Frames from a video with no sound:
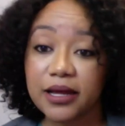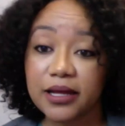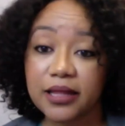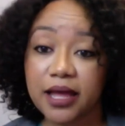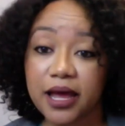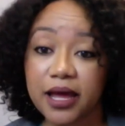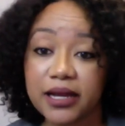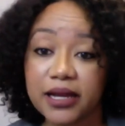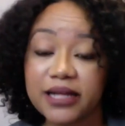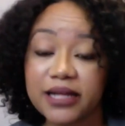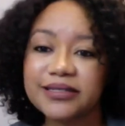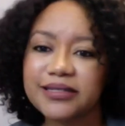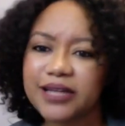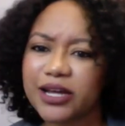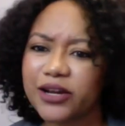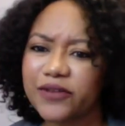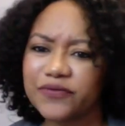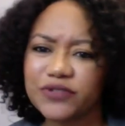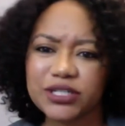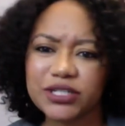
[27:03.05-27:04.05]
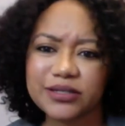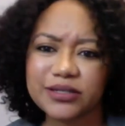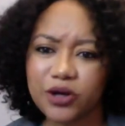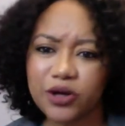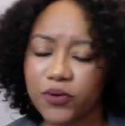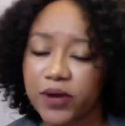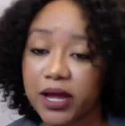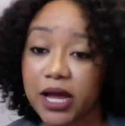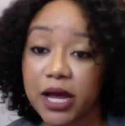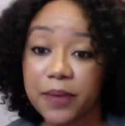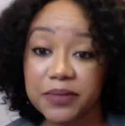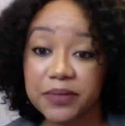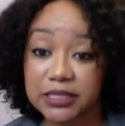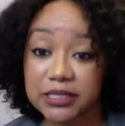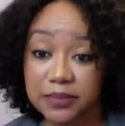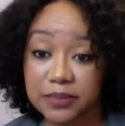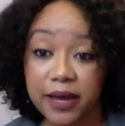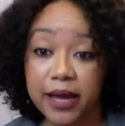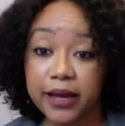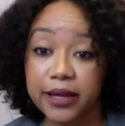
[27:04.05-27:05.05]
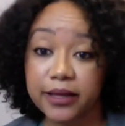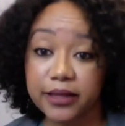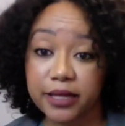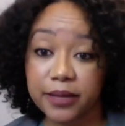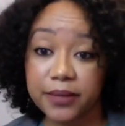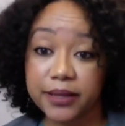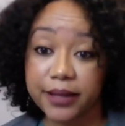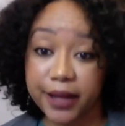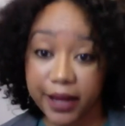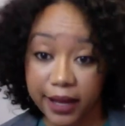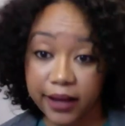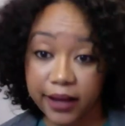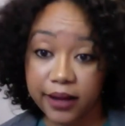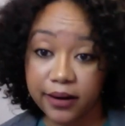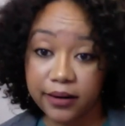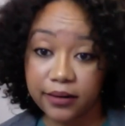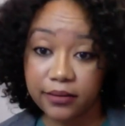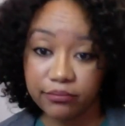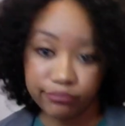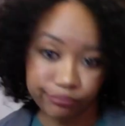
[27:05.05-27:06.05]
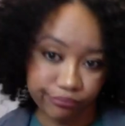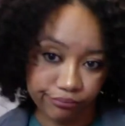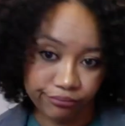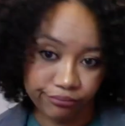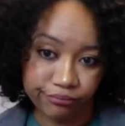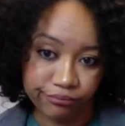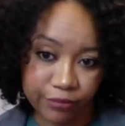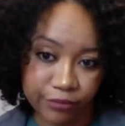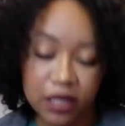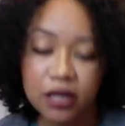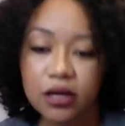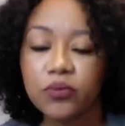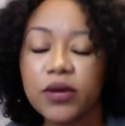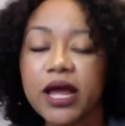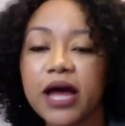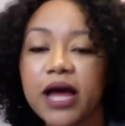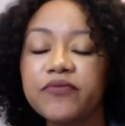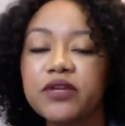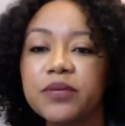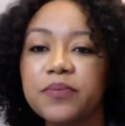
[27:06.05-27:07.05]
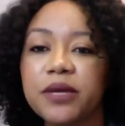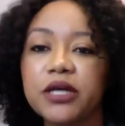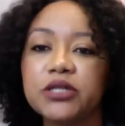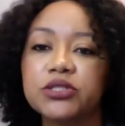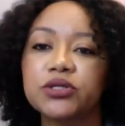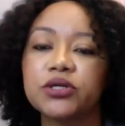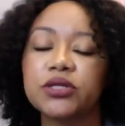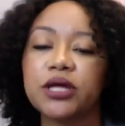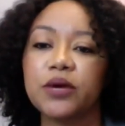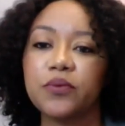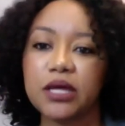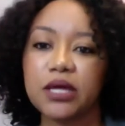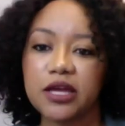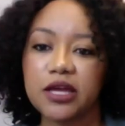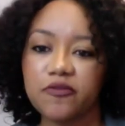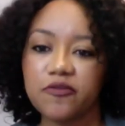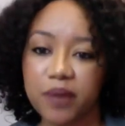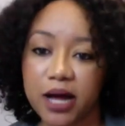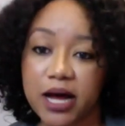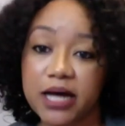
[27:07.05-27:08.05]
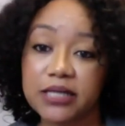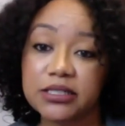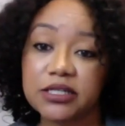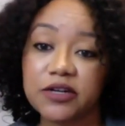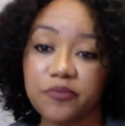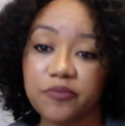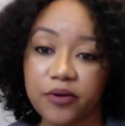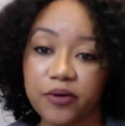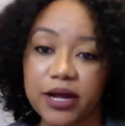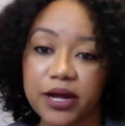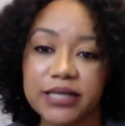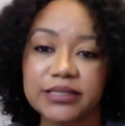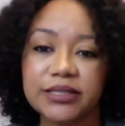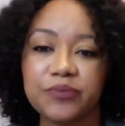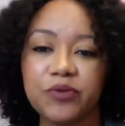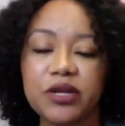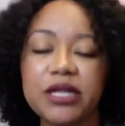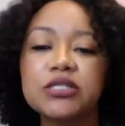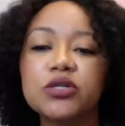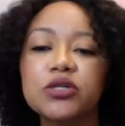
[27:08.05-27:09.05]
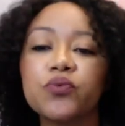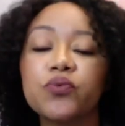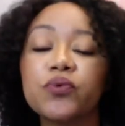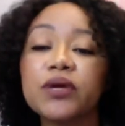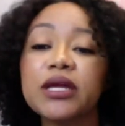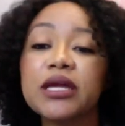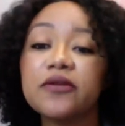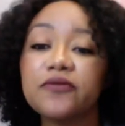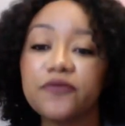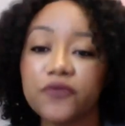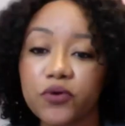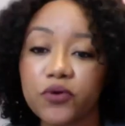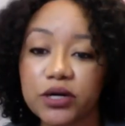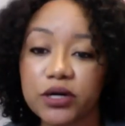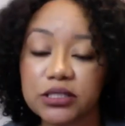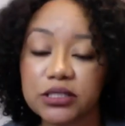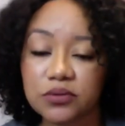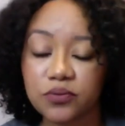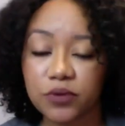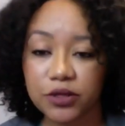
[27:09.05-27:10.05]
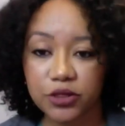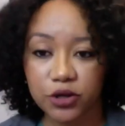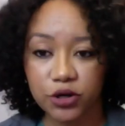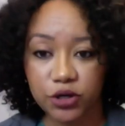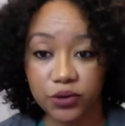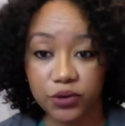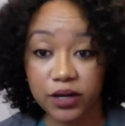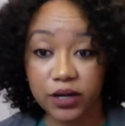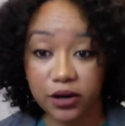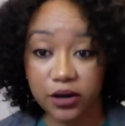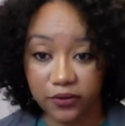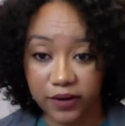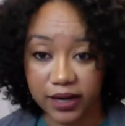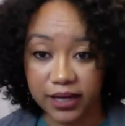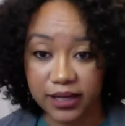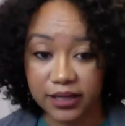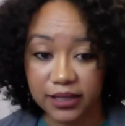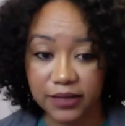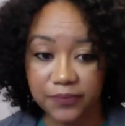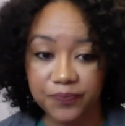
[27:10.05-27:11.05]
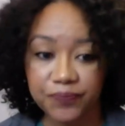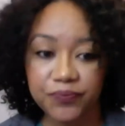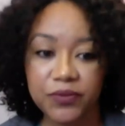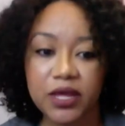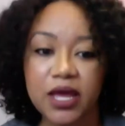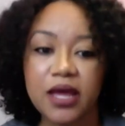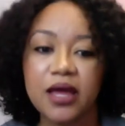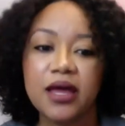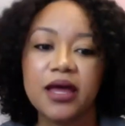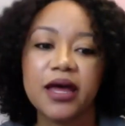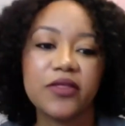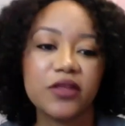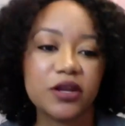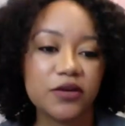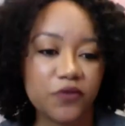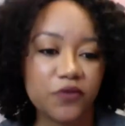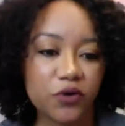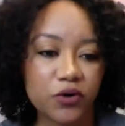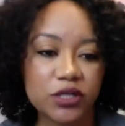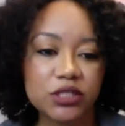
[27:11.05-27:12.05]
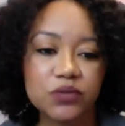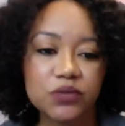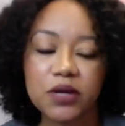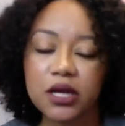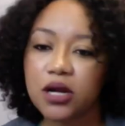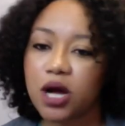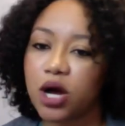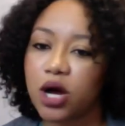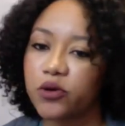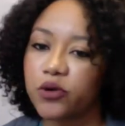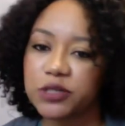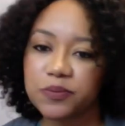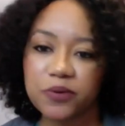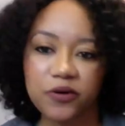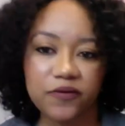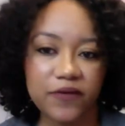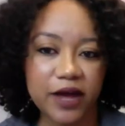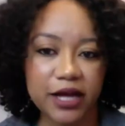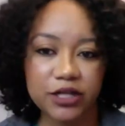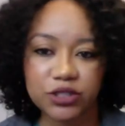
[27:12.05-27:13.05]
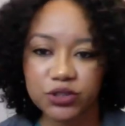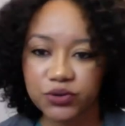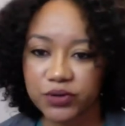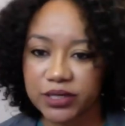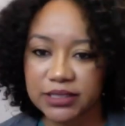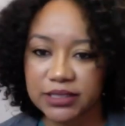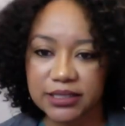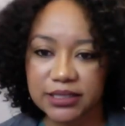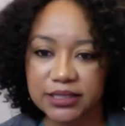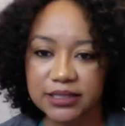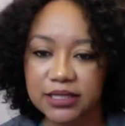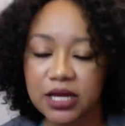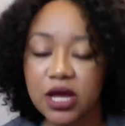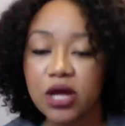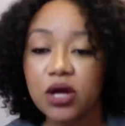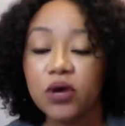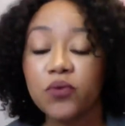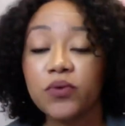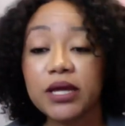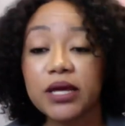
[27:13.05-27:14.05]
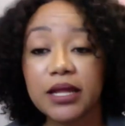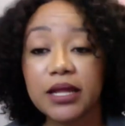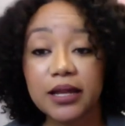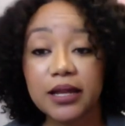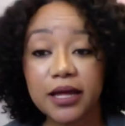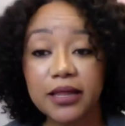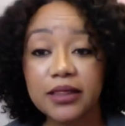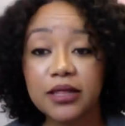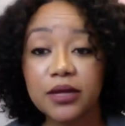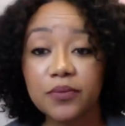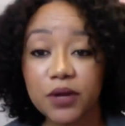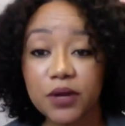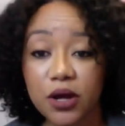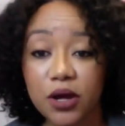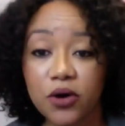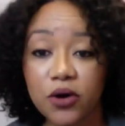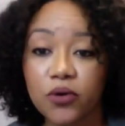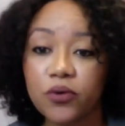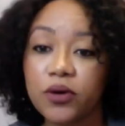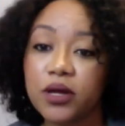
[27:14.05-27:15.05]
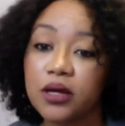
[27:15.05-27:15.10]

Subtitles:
that, instead of just going up and smacking them in the head. We have to make sure that we give positive praise, that we need to reinforce what they're doing correctly. And then of course we can always provide choices. We can let them know,